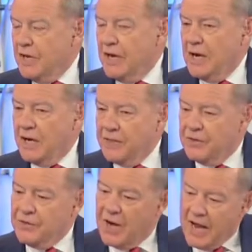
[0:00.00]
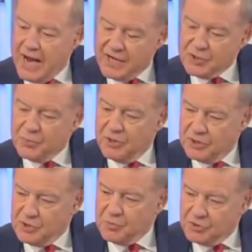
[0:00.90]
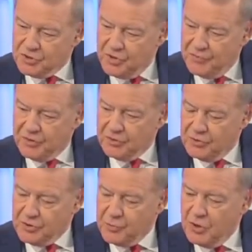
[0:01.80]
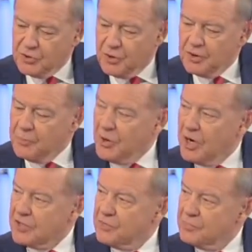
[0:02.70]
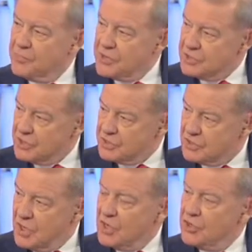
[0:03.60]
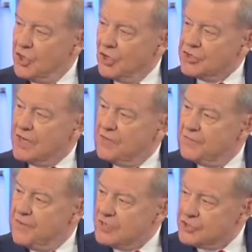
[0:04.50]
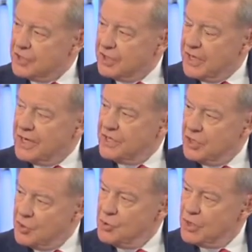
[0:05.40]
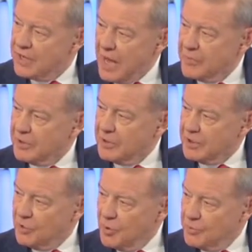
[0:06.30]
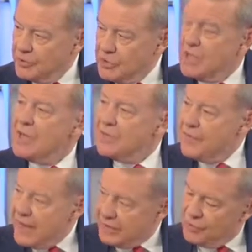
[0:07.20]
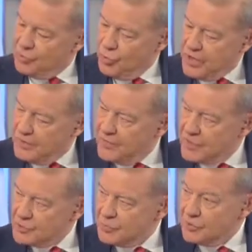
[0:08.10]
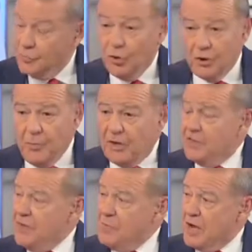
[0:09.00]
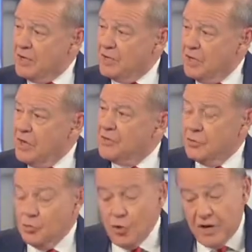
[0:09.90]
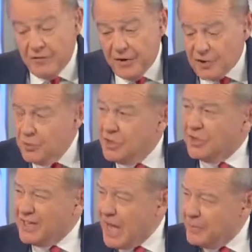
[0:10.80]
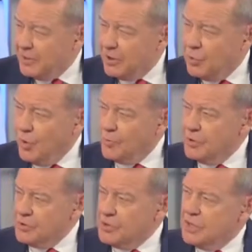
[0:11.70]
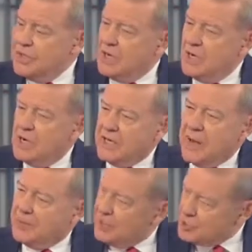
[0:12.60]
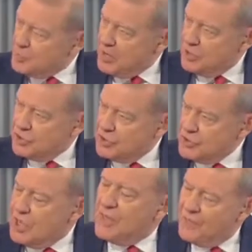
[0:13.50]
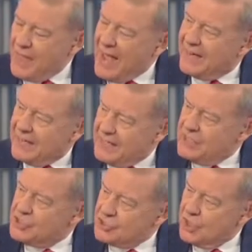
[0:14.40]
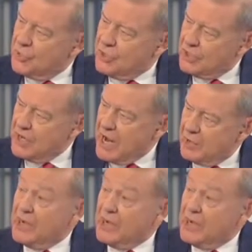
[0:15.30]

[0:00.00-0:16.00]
Okay. I think there has been a specific response on the part of business not investing in new capital equipment. That reinvestment of all the money they've made, yes. reinvestment into capital equipment, uh, capital expenditures, that is slowing down.